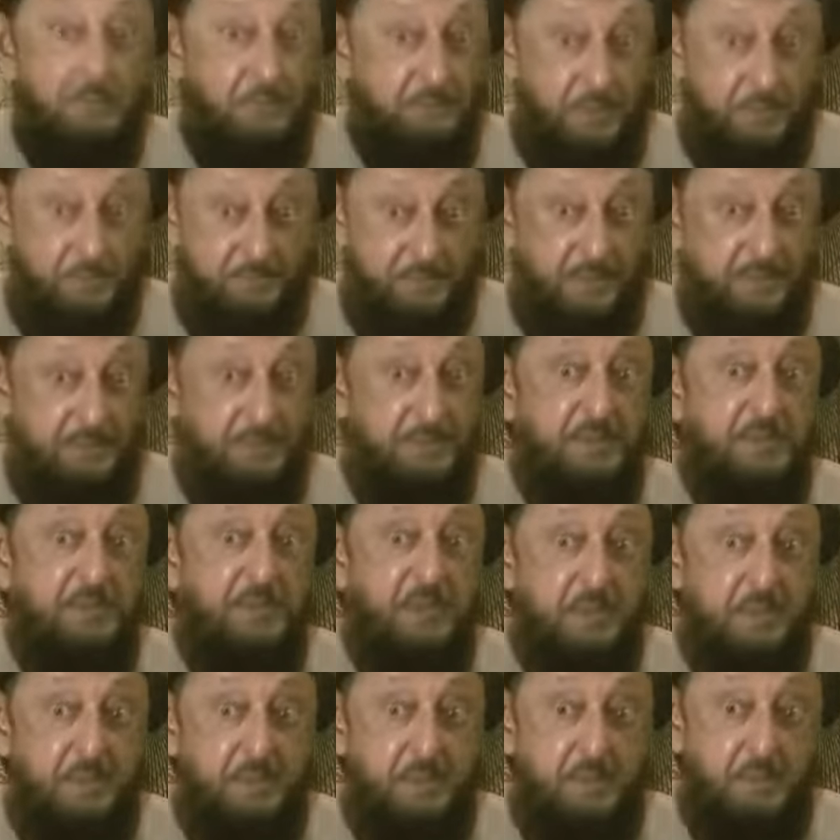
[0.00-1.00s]
But there are many
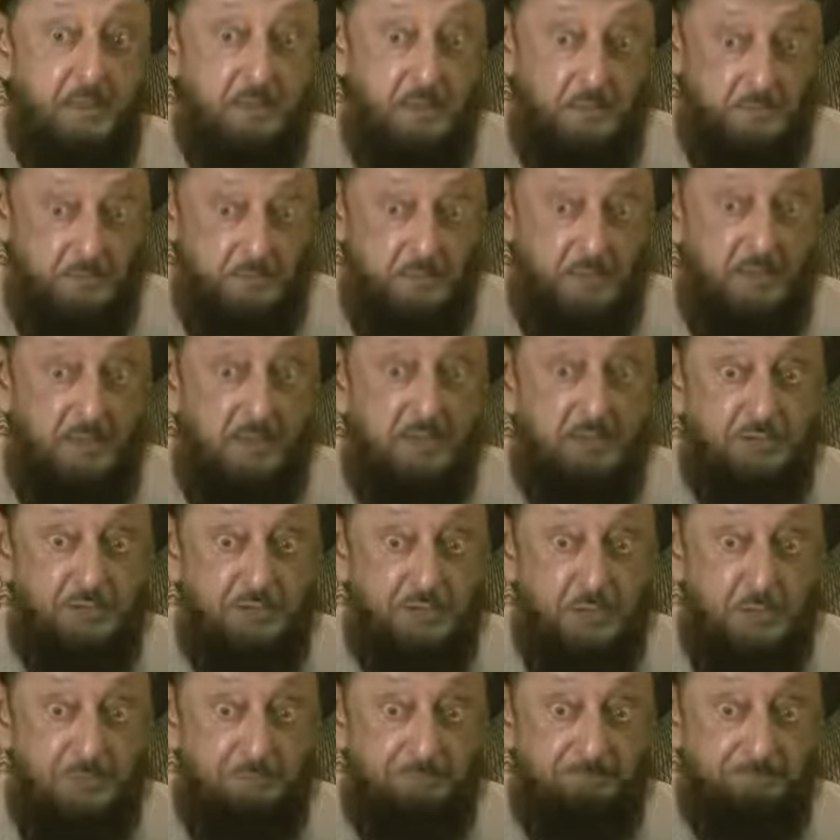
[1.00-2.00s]
here in
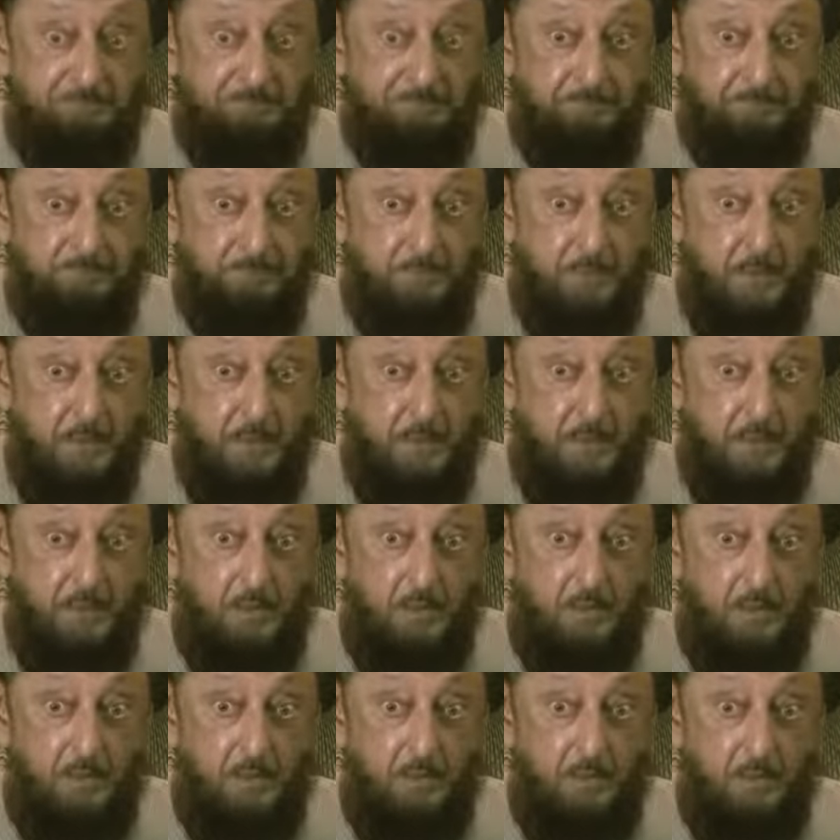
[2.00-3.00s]
Malaysia
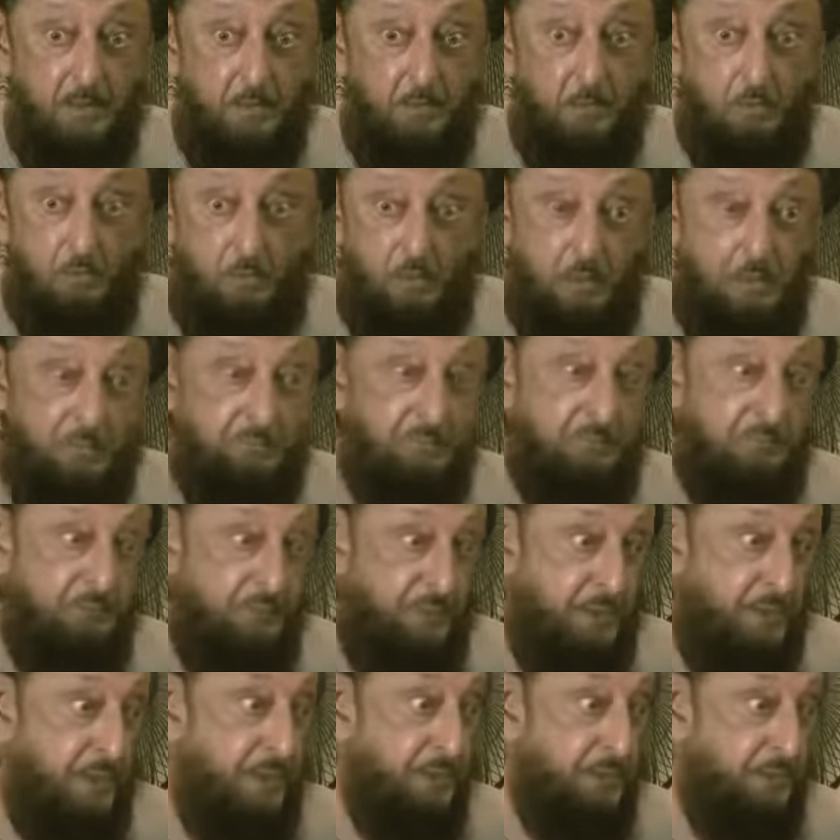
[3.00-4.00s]
who
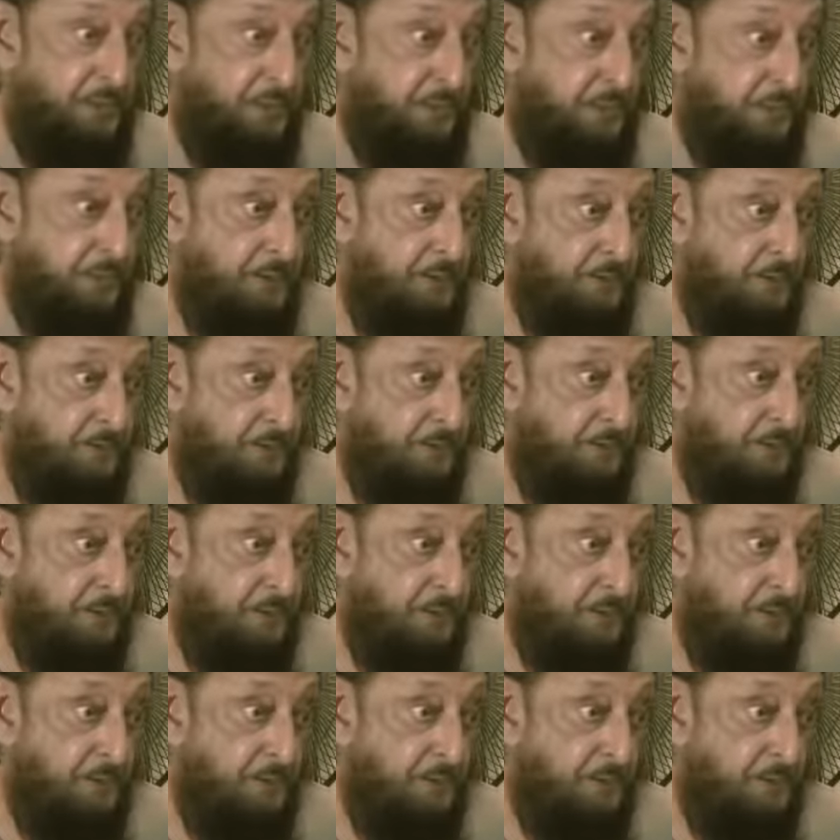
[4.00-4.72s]
love the idea.